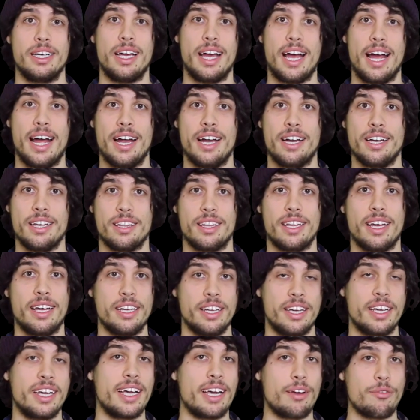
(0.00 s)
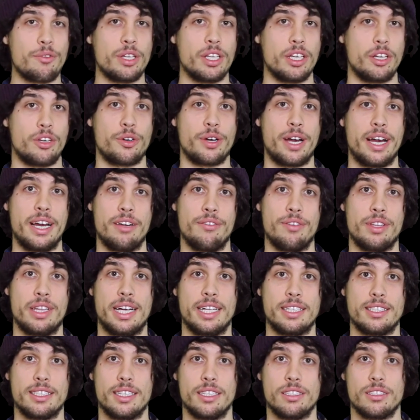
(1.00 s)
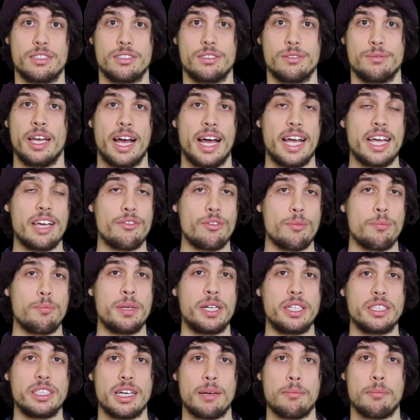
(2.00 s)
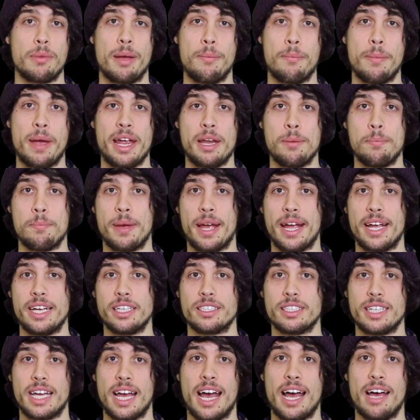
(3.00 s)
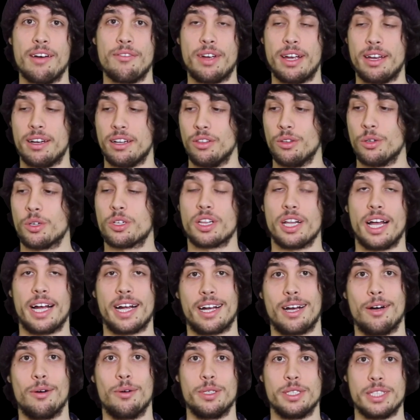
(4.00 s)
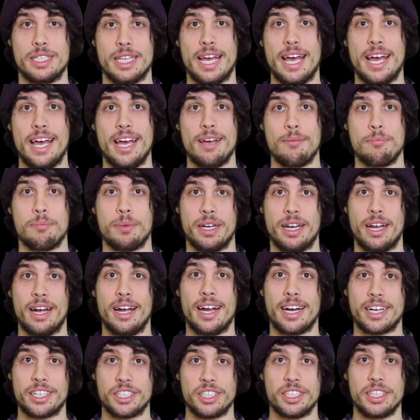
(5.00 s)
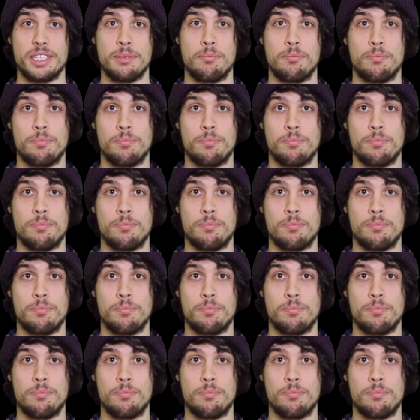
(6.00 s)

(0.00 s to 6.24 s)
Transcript: and you can get really creative in that sense. I even built up my main base to have it look like I was there, but I actually